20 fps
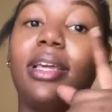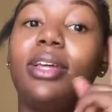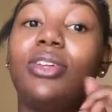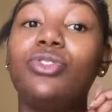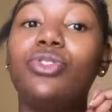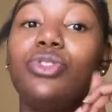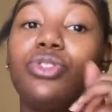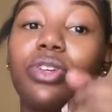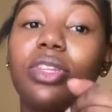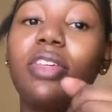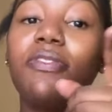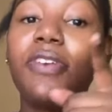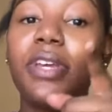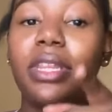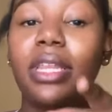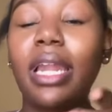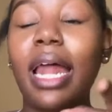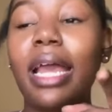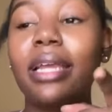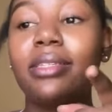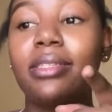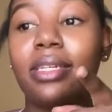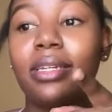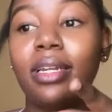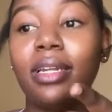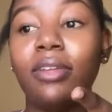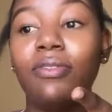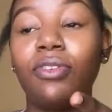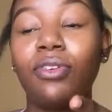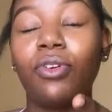To show the fact that I didn't
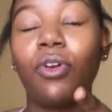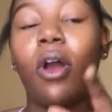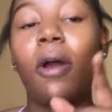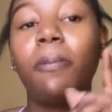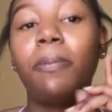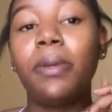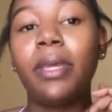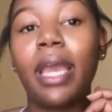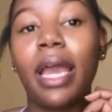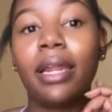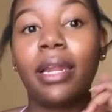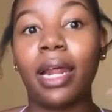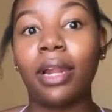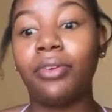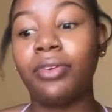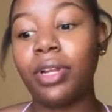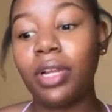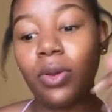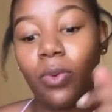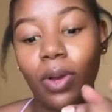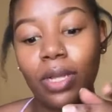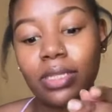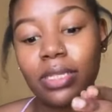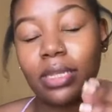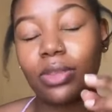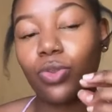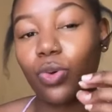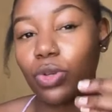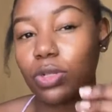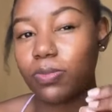even copy, and I really
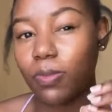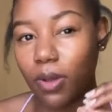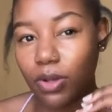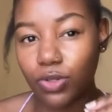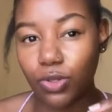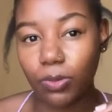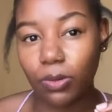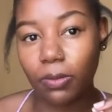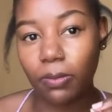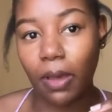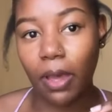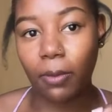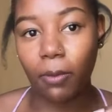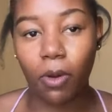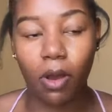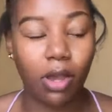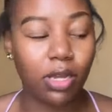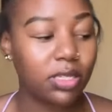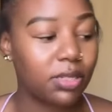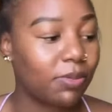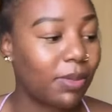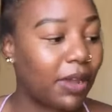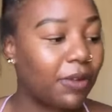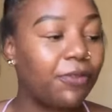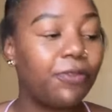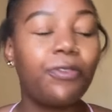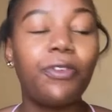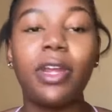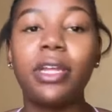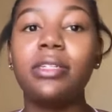wanted those marks to be my marks.
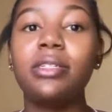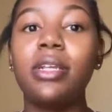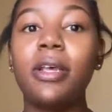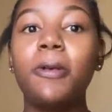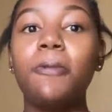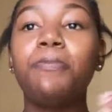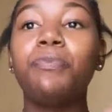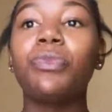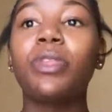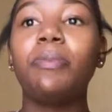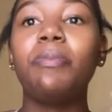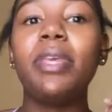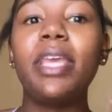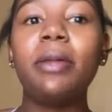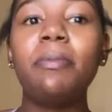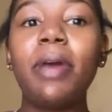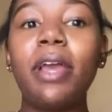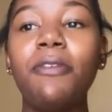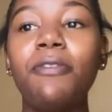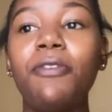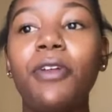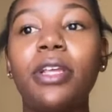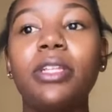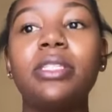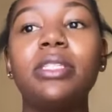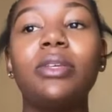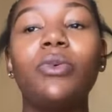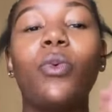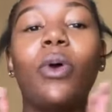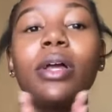Me and my friends
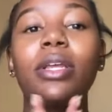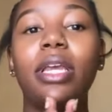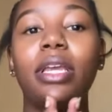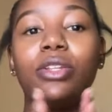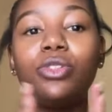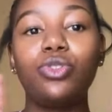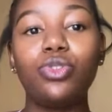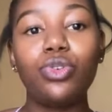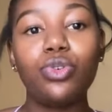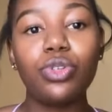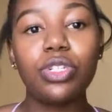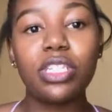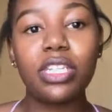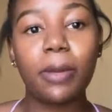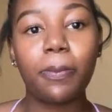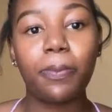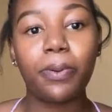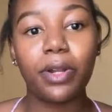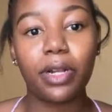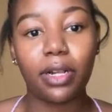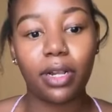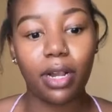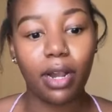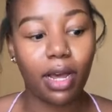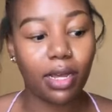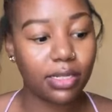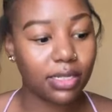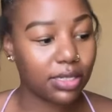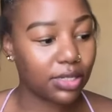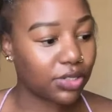were in 2 separate
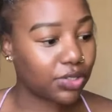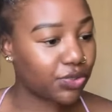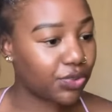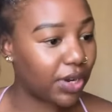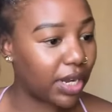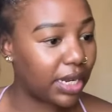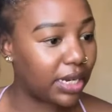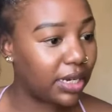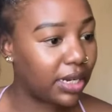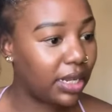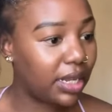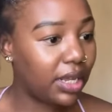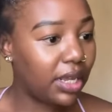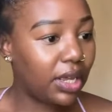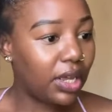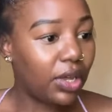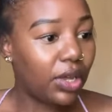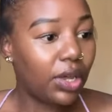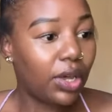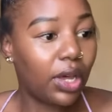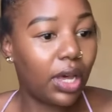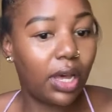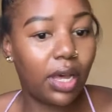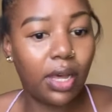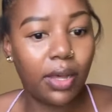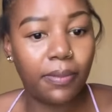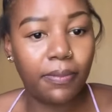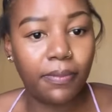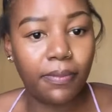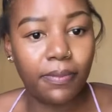classes, right?
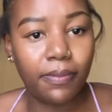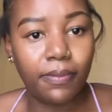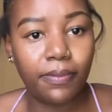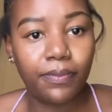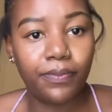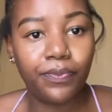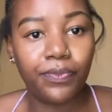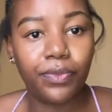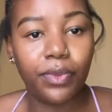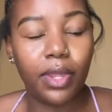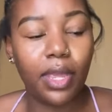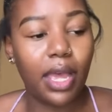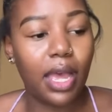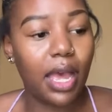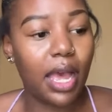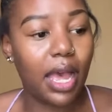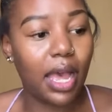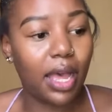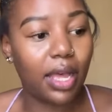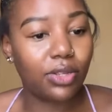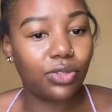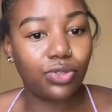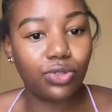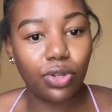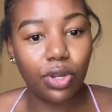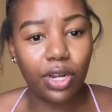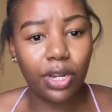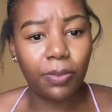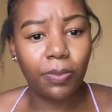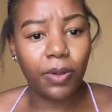Sorry
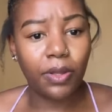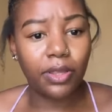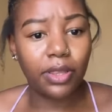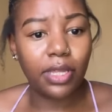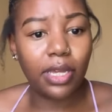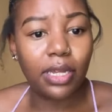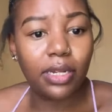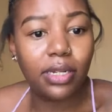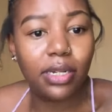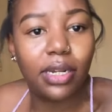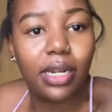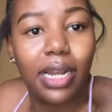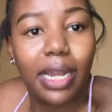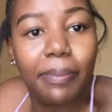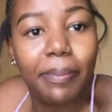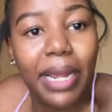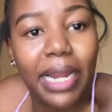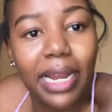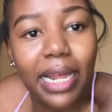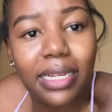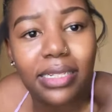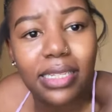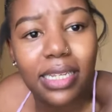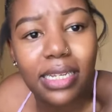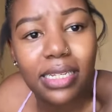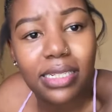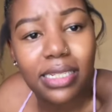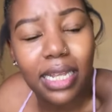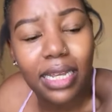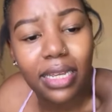about that. Like, my lighting
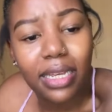is like,